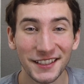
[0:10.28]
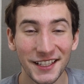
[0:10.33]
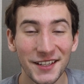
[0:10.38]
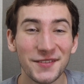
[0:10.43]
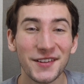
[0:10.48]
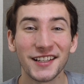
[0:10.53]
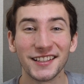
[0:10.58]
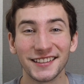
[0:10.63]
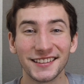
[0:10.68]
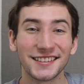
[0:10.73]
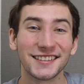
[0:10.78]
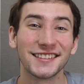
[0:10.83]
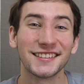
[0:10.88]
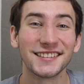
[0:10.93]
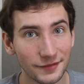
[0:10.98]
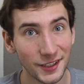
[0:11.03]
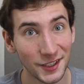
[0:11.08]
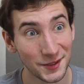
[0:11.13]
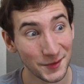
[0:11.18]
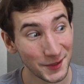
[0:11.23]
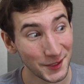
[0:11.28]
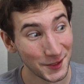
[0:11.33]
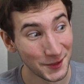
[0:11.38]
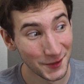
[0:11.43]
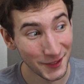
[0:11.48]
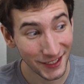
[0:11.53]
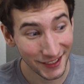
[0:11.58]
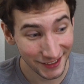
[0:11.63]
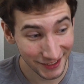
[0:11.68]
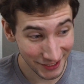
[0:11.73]
and I'm Alex. It's been a
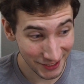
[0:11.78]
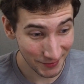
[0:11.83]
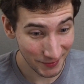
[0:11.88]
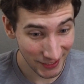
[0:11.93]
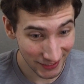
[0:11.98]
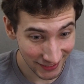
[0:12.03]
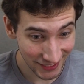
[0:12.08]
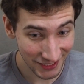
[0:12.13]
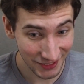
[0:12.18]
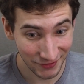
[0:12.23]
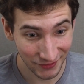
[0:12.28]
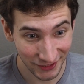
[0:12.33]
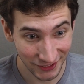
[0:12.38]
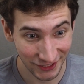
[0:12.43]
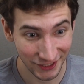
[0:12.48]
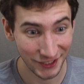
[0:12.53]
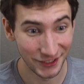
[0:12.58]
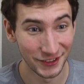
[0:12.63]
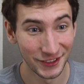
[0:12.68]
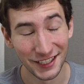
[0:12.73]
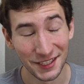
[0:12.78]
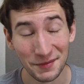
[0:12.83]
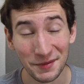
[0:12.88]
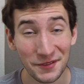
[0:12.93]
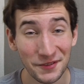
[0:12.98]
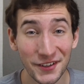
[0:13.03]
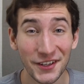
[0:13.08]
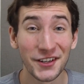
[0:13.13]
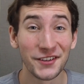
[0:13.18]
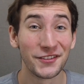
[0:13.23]
while since my last video. It's
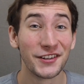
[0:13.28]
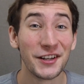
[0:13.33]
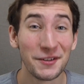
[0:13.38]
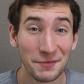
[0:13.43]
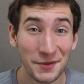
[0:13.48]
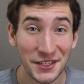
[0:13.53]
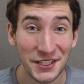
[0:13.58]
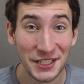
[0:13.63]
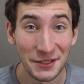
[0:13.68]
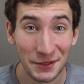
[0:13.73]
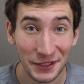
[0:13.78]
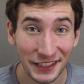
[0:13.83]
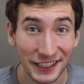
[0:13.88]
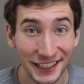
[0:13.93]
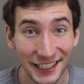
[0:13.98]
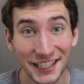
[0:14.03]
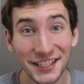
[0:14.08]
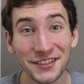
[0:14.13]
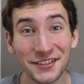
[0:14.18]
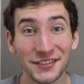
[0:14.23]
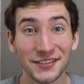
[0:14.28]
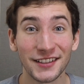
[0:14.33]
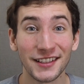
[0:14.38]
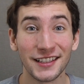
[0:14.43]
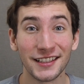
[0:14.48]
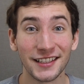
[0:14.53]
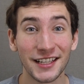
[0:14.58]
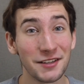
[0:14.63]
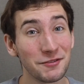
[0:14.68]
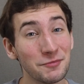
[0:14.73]
been very, very busy with life.
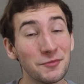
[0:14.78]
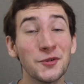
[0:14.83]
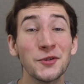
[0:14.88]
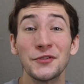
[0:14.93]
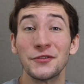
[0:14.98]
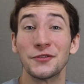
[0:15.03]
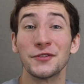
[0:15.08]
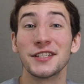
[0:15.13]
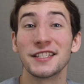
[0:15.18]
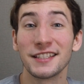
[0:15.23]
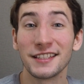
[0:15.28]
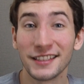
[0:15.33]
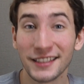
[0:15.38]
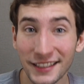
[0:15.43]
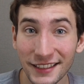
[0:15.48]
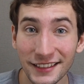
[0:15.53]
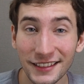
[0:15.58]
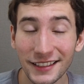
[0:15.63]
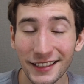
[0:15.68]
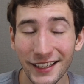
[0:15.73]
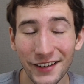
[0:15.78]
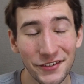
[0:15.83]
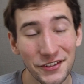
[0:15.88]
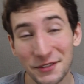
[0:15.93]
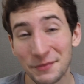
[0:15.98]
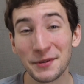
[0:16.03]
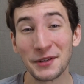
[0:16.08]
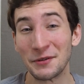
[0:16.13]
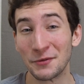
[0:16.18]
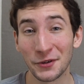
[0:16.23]
I moved recently, and I've
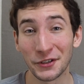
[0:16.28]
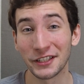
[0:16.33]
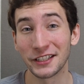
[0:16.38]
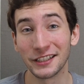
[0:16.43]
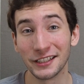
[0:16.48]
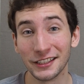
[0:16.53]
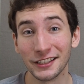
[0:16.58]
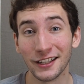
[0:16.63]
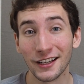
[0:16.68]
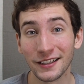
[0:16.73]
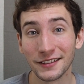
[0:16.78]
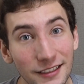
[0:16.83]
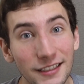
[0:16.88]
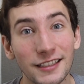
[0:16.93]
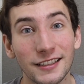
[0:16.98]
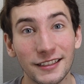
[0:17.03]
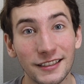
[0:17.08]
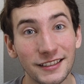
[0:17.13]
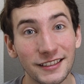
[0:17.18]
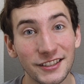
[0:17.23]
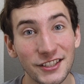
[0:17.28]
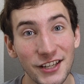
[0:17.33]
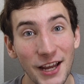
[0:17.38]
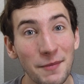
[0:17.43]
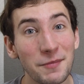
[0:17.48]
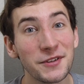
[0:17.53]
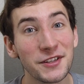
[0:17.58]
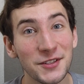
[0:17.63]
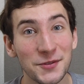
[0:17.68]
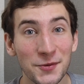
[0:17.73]
just been working a lot. The
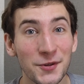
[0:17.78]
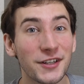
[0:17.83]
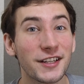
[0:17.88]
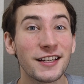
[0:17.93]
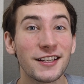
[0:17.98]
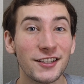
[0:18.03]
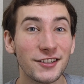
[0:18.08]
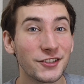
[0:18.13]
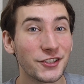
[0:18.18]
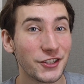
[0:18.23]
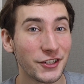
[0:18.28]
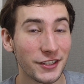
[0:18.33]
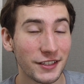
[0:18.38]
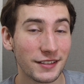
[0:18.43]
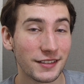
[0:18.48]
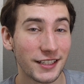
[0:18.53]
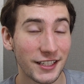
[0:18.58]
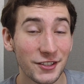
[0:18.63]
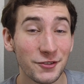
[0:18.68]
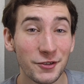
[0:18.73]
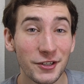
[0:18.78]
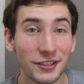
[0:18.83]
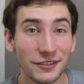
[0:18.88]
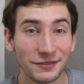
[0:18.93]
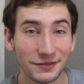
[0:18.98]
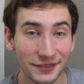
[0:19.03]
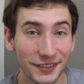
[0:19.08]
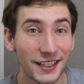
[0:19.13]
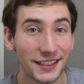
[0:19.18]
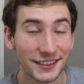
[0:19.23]
Japanese working culture is real.
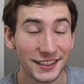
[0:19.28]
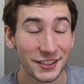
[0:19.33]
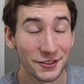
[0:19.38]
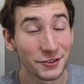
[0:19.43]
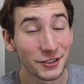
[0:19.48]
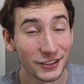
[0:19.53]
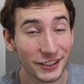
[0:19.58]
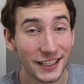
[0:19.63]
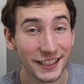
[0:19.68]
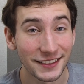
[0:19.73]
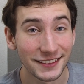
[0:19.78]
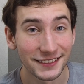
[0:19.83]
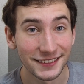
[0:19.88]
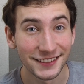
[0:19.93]
It's real, guys.